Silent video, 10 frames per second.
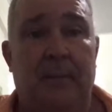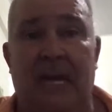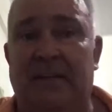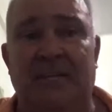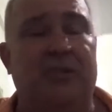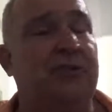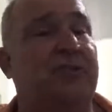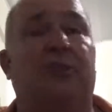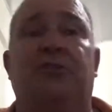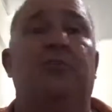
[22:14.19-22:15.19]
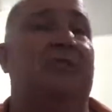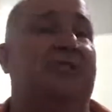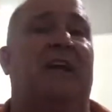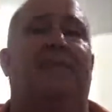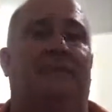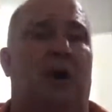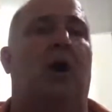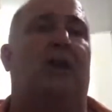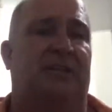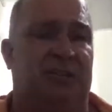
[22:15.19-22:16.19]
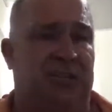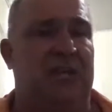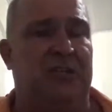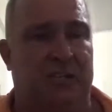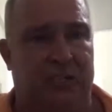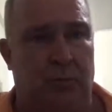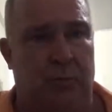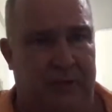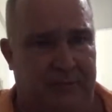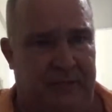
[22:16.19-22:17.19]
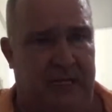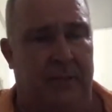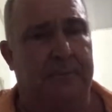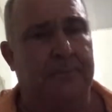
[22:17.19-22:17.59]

unless you start doing stuff on exchanges with your Flare.